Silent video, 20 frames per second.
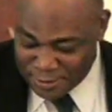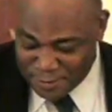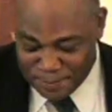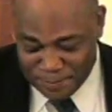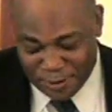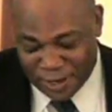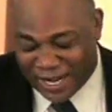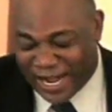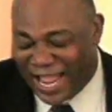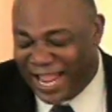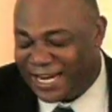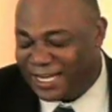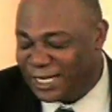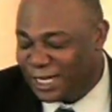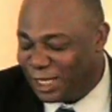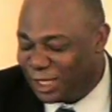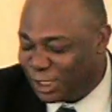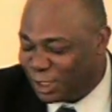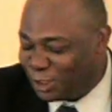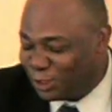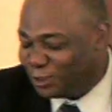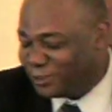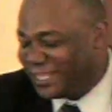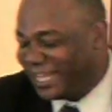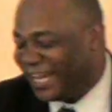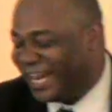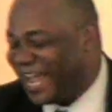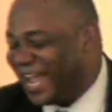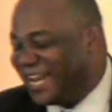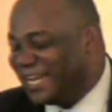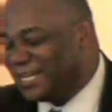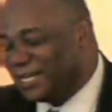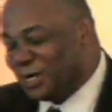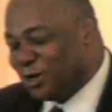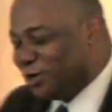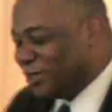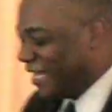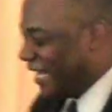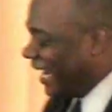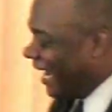But I know that I
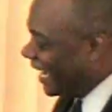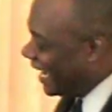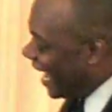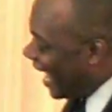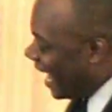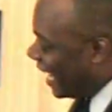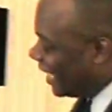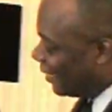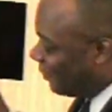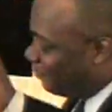know that I had a